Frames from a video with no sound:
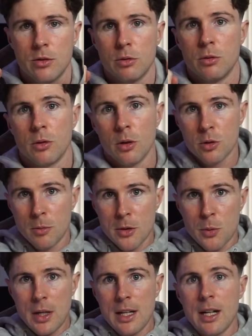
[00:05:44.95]
So not so
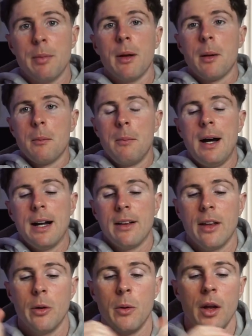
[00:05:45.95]
much wide grip,
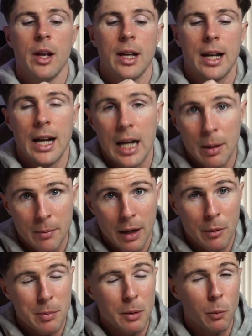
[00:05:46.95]
parallel. That
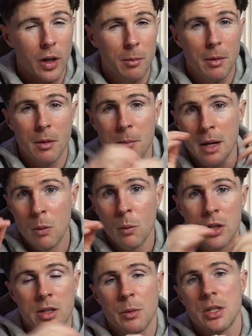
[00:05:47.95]
would be one of the main
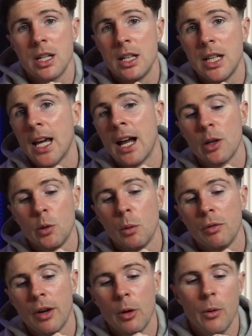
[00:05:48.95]
ones I would say you can't go
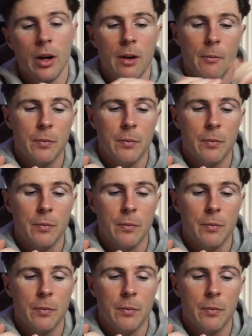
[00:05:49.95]
without.